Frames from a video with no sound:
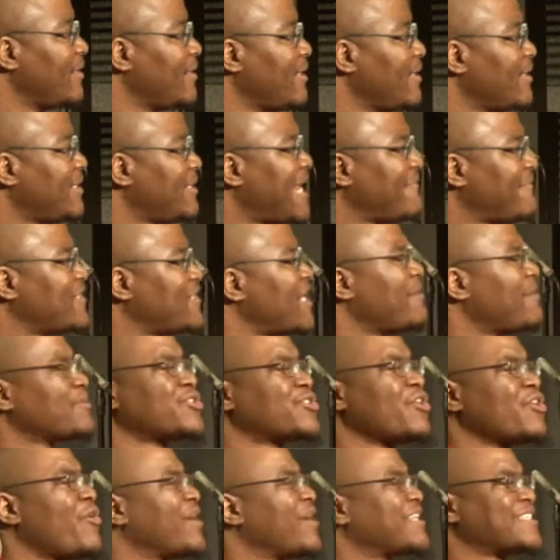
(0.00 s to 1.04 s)
David said, I'm
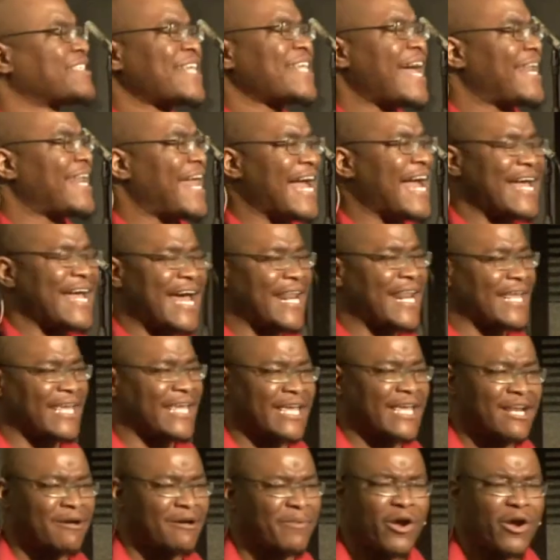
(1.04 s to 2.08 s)
so excited. I got to
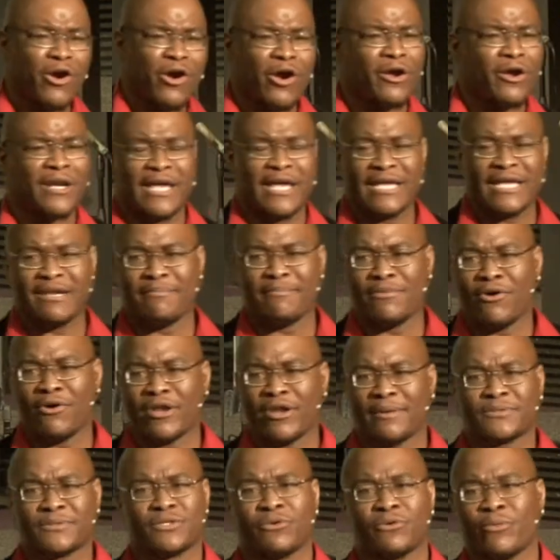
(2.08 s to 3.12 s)
get up early in the morning.
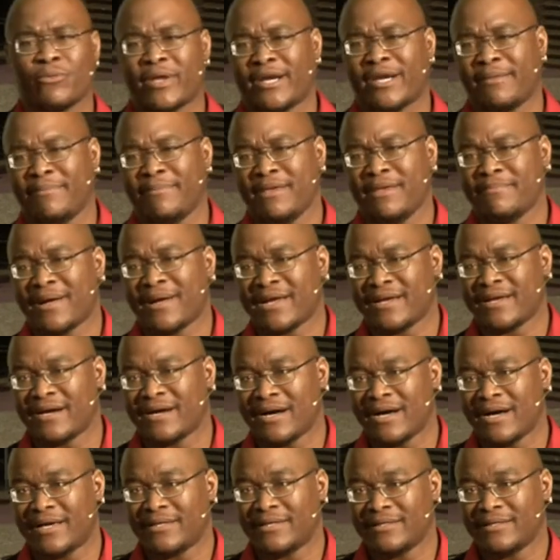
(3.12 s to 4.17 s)
I'm so ready to meet my
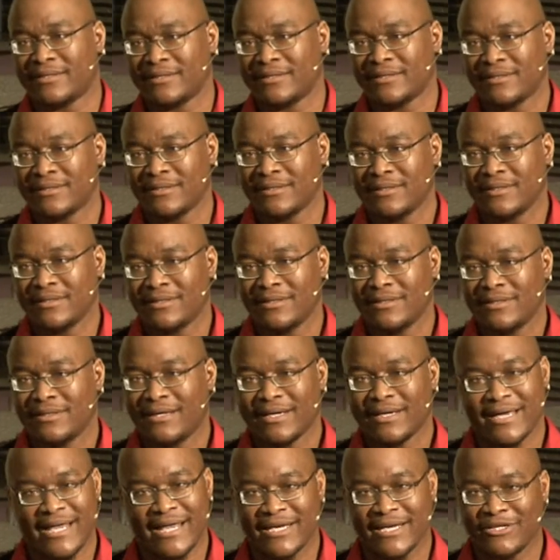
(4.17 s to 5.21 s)
God. I
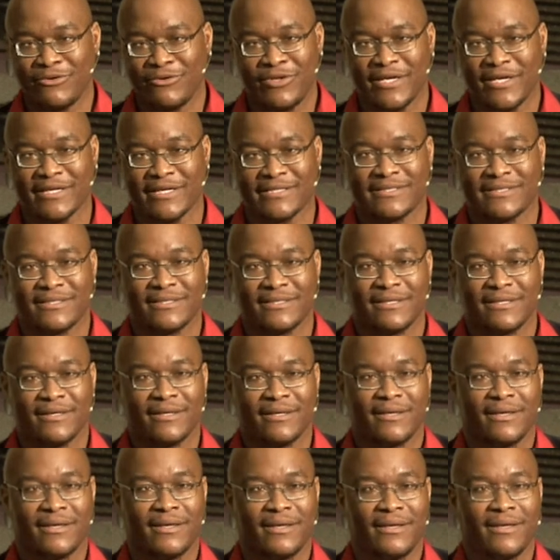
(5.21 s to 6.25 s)
got to do this.
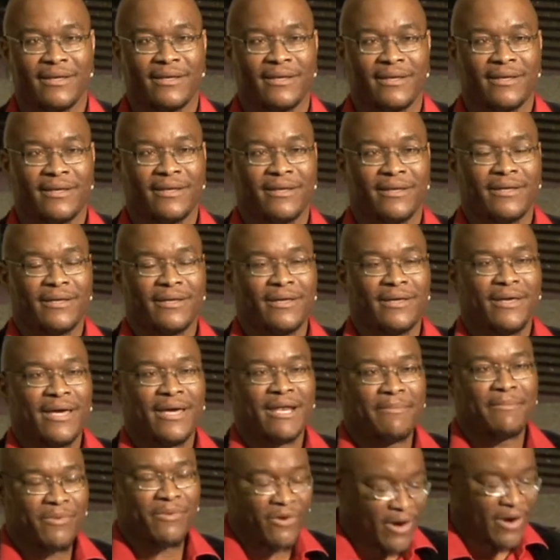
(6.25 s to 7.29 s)
And the
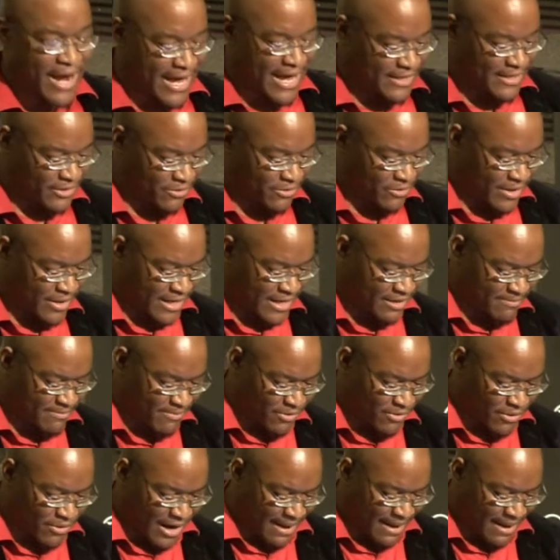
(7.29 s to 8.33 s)
more I do that, the more I